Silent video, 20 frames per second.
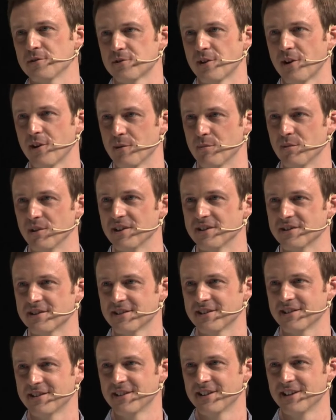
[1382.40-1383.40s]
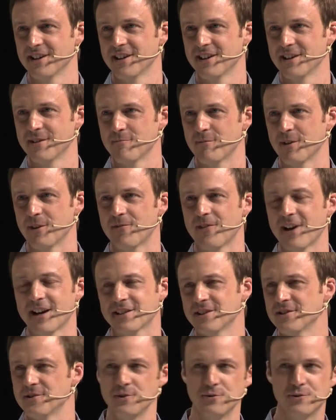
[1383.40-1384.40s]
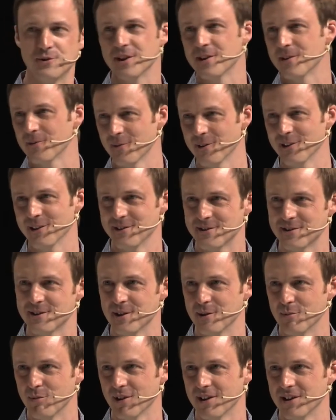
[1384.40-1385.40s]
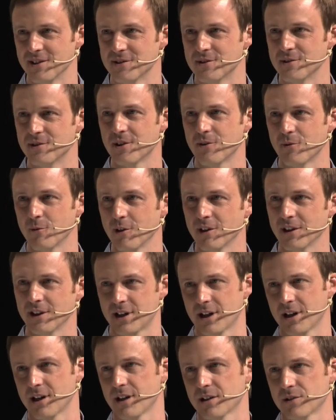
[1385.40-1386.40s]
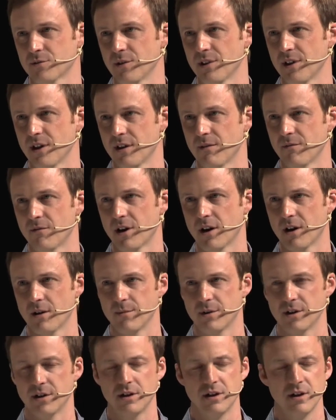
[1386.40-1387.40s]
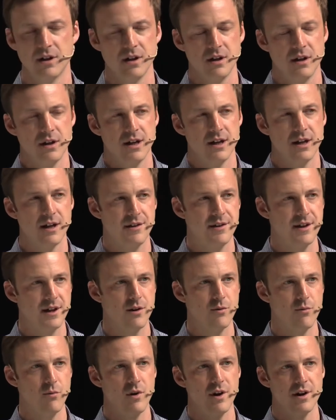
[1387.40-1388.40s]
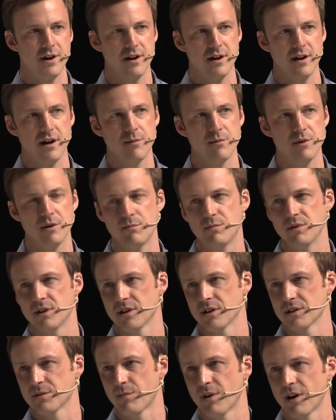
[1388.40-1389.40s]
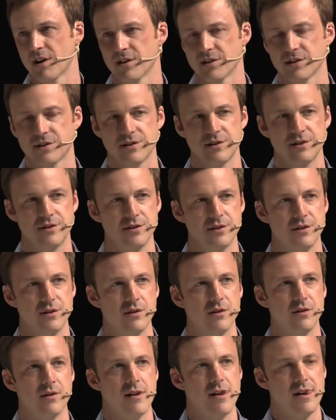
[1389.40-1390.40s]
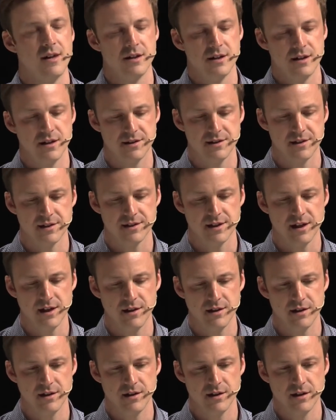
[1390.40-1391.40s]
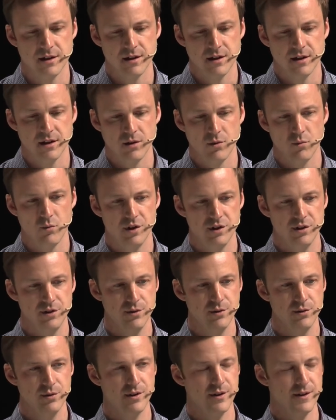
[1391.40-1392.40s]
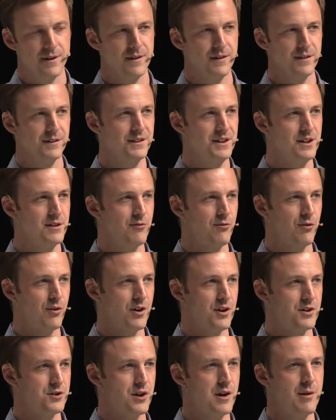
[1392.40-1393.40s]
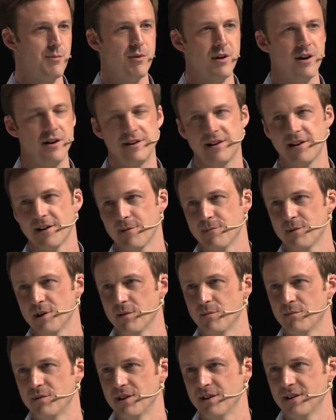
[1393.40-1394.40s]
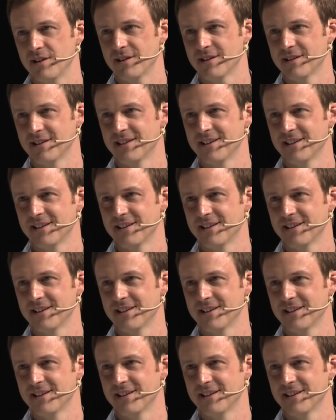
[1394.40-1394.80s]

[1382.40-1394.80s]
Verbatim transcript: saw the place. But the fact is, you didn't really see the place. You didn't really connect with that environment. And I think what Airbnb aspires to do is to say that when you leave for a trip on Airbnb,